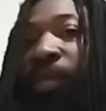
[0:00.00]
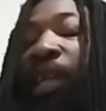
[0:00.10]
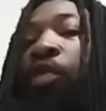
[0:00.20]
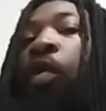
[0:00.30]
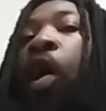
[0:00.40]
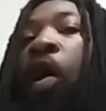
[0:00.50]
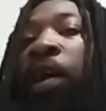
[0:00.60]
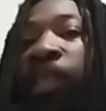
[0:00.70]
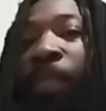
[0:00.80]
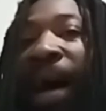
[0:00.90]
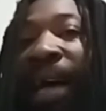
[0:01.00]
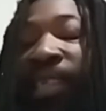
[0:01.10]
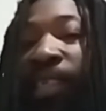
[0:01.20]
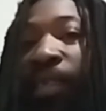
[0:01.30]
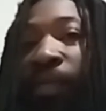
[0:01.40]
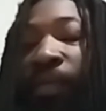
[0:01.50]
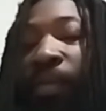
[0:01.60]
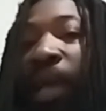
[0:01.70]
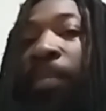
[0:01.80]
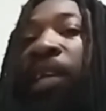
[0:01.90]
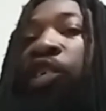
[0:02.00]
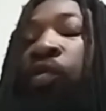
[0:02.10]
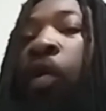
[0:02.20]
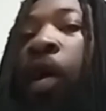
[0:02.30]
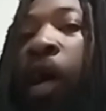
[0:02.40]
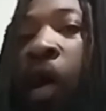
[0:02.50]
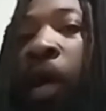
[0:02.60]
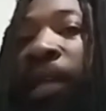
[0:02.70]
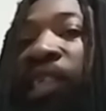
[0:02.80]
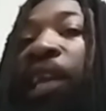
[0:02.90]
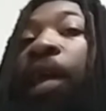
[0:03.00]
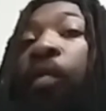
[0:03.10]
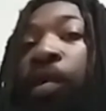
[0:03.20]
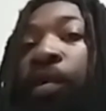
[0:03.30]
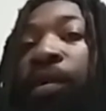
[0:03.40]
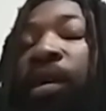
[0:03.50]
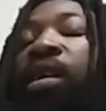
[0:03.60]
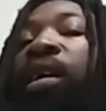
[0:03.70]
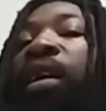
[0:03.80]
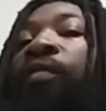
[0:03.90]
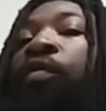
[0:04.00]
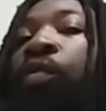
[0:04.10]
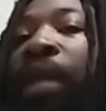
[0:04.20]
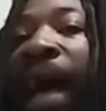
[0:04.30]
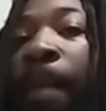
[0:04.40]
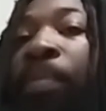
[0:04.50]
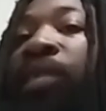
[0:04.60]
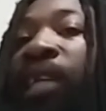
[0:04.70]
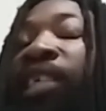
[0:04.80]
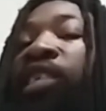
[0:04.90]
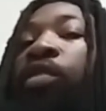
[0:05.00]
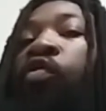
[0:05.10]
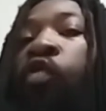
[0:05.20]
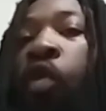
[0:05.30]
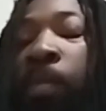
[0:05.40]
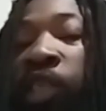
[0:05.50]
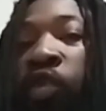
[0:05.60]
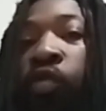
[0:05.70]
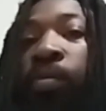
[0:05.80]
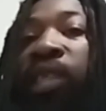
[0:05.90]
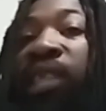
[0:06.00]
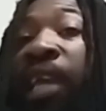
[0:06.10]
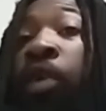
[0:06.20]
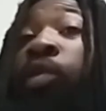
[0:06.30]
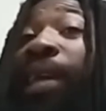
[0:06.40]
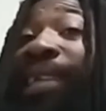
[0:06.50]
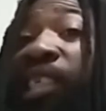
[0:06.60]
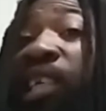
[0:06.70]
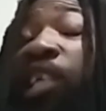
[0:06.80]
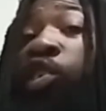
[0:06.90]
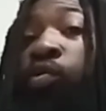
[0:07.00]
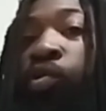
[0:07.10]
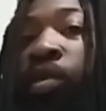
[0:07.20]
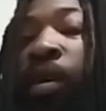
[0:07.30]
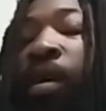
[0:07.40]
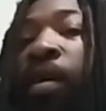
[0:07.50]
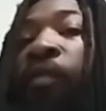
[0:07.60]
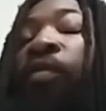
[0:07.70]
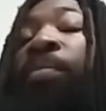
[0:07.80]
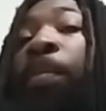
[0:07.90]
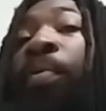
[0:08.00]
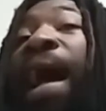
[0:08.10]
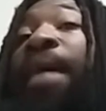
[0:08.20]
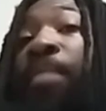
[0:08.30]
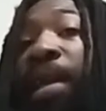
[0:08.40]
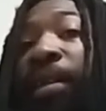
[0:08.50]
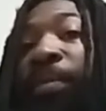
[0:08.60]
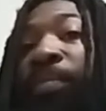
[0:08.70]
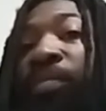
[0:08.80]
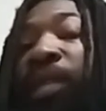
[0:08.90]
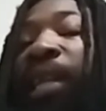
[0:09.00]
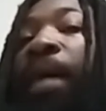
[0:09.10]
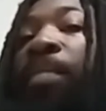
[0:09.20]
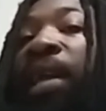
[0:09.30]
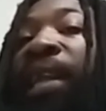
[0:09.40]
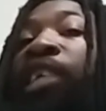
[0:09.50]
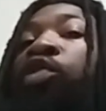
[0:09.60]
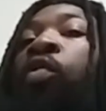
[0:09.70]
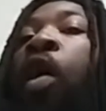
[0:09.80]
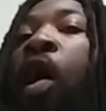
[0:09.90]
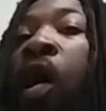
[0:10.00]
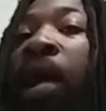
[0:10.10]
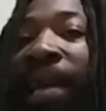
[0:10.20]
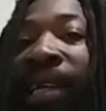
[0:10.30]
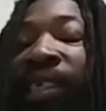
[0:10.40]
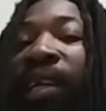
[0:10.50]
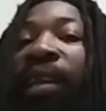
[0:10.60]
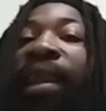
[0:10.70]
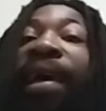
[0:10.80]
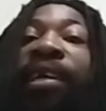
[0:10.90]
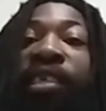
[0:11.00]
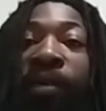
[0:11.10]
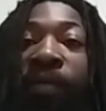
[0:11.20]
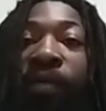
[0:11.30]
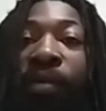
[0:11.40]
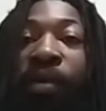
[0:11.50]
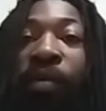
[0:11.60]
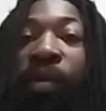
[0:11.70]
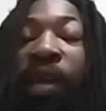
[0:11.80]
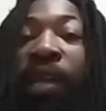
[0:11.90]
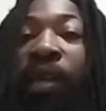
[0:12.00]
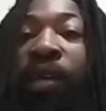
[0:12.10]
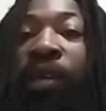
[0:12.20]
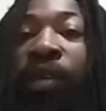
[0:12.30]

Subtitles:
then you are Rh positive. That means you are a Rh carrier. if you do not possess the chromosome cells and tissues from the primate, then that means that you are Rh negative. Okay?